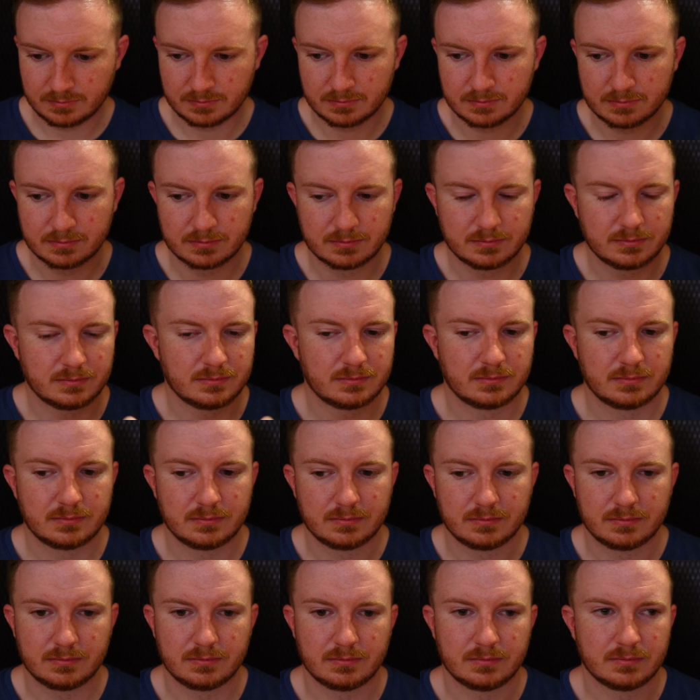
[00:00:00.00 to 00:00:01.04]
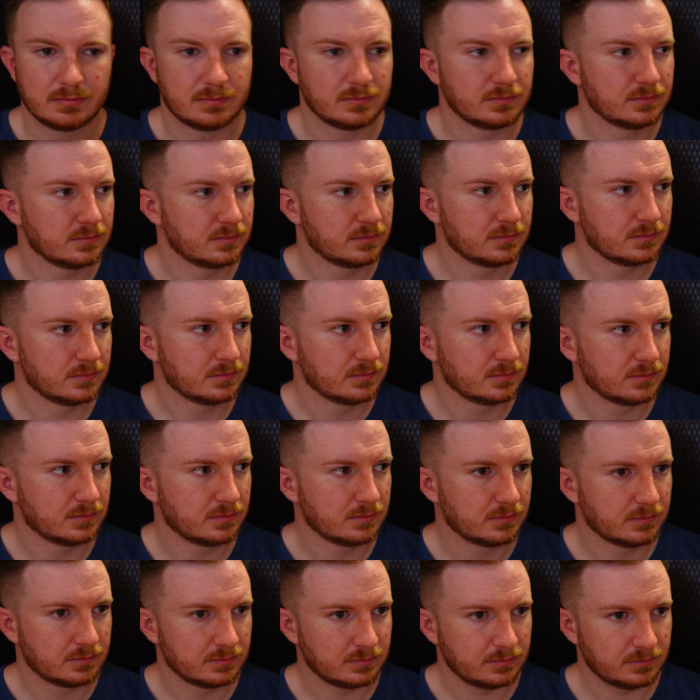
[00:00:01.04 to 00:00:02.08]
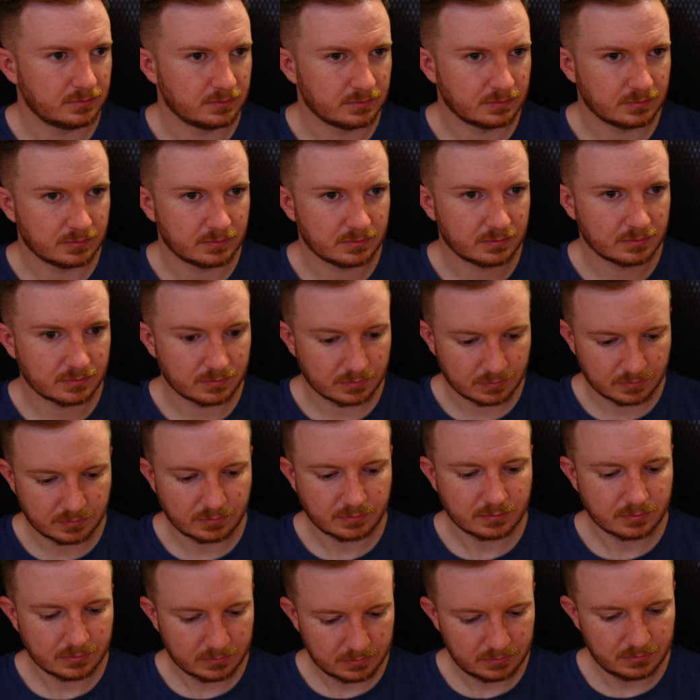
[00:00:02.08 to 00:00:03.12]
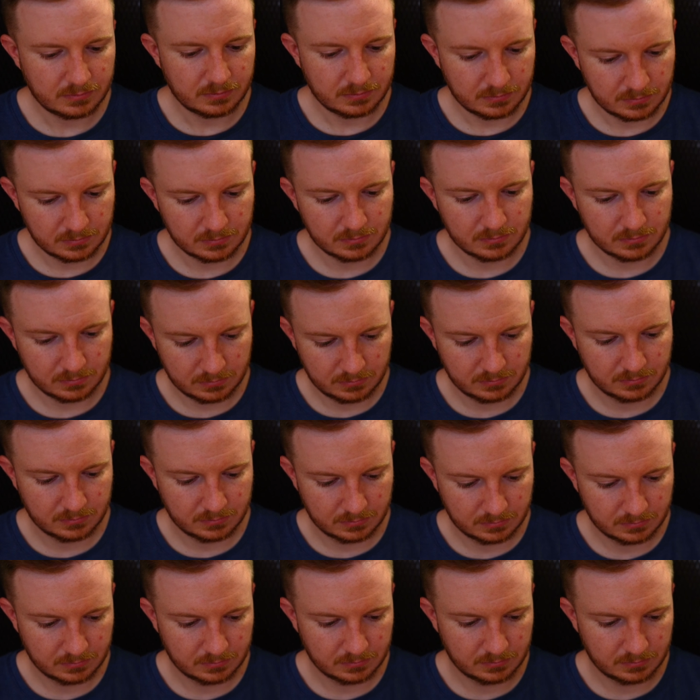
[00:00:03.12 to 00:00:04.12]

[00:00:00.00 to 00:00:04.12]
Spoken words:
The person shown says nothing.